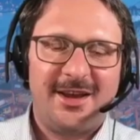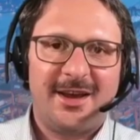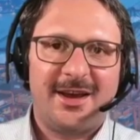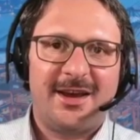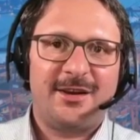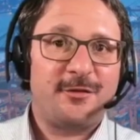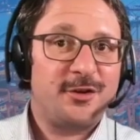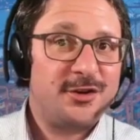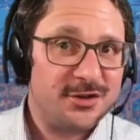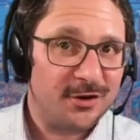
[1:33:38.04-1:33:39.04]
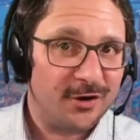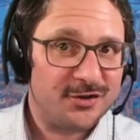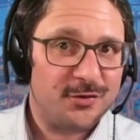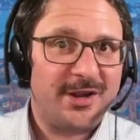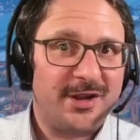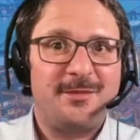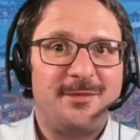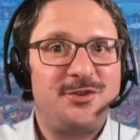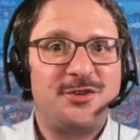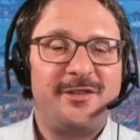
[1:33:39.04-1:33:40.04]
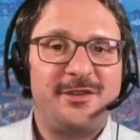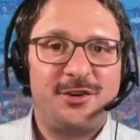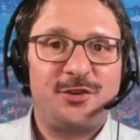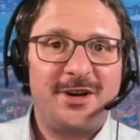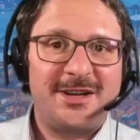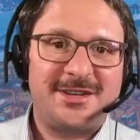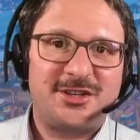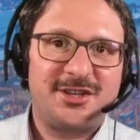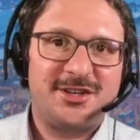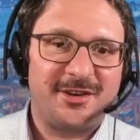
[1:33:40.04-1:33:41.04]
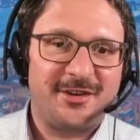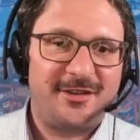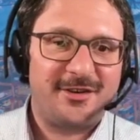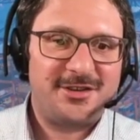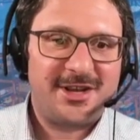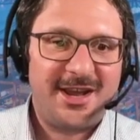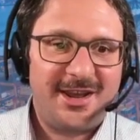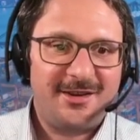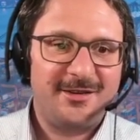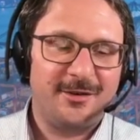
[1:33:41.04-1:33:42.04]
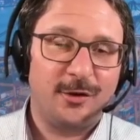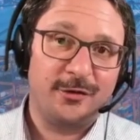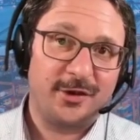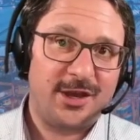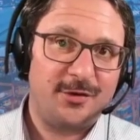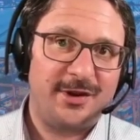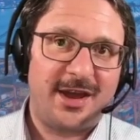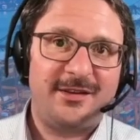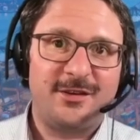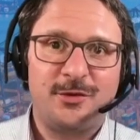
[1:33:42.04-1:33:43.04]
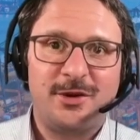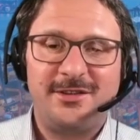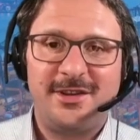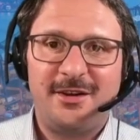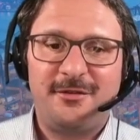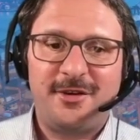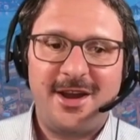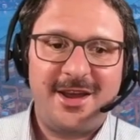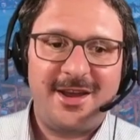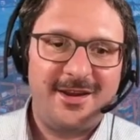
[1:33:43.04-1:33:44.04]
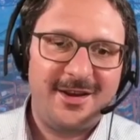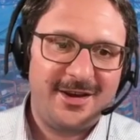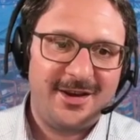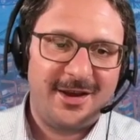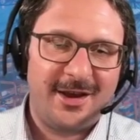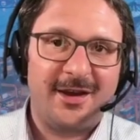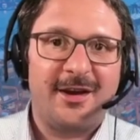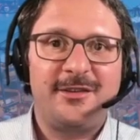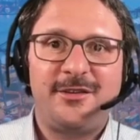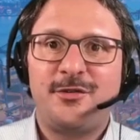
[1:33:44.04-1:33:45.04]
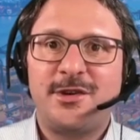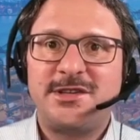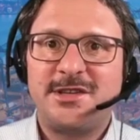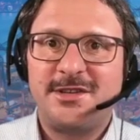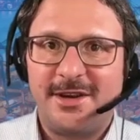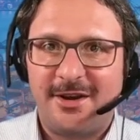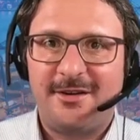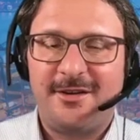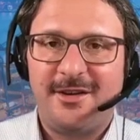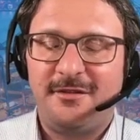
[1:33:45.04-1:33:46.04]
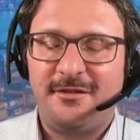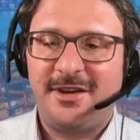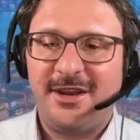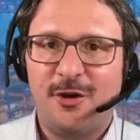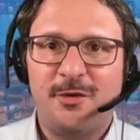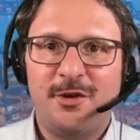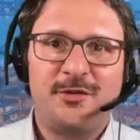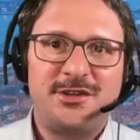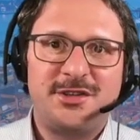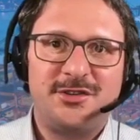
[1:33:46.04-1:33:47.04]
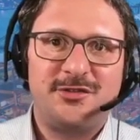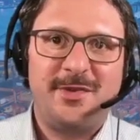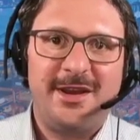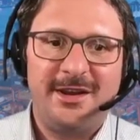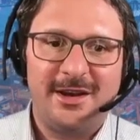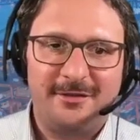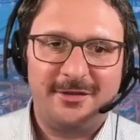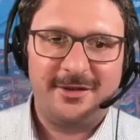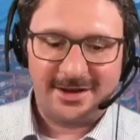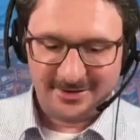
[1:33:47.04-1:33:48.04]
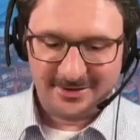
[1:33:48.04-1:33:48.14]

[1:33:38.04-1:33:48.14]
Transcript: And of course, you're also welcome to join the tutorial sessions on Thursday or the Q&As on Wednesday and Friday and ask your questions there if there's any open questions remaining after that.